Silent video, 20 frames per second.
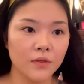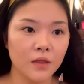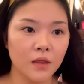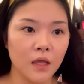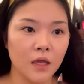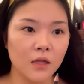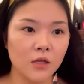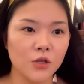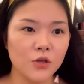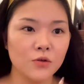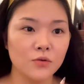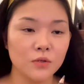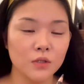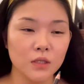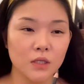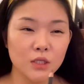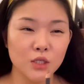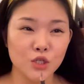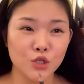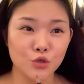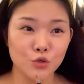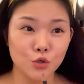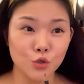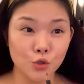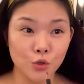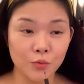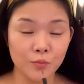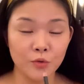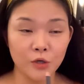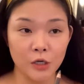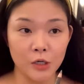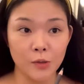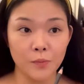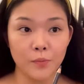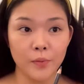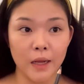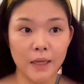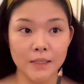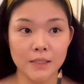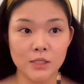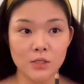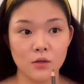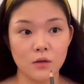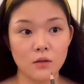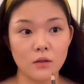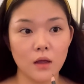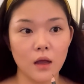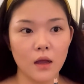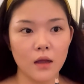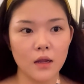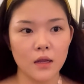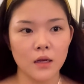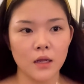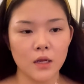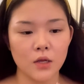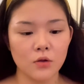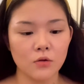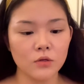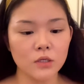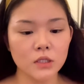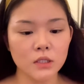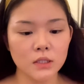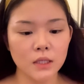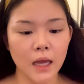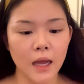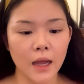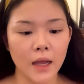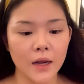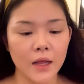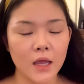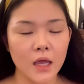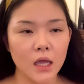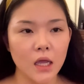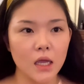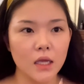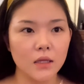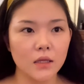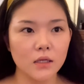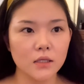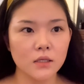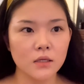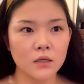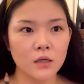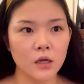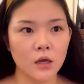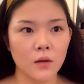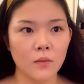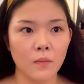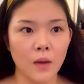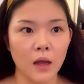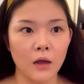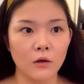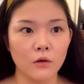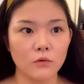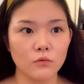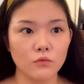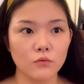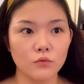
Uemura pencil a lot, and I noticed that it doesn't come out